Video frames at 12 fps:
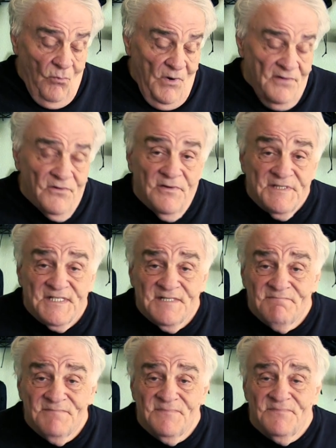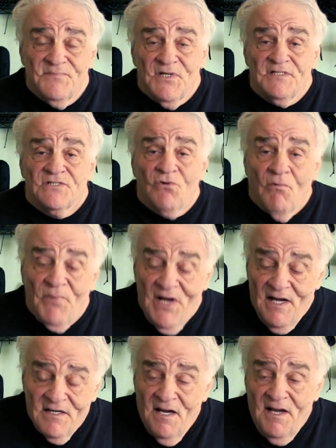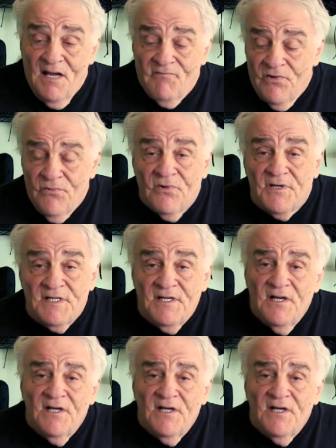weather's been so bad I haven't really